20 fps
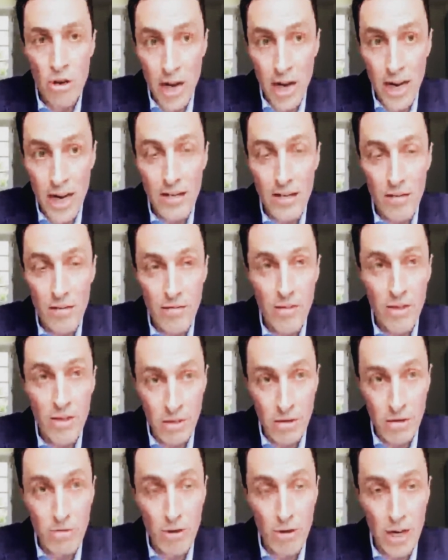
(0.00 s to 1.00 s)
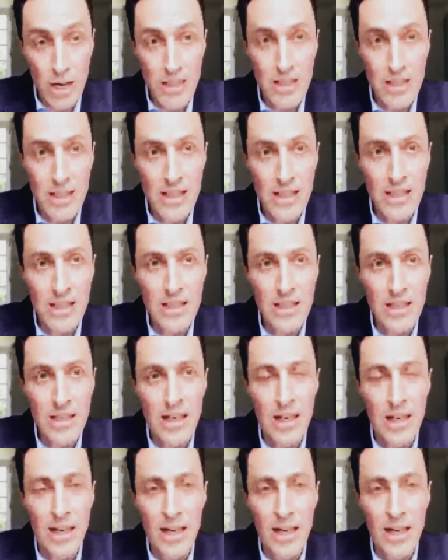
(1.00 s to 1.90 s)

ahead of the crisis,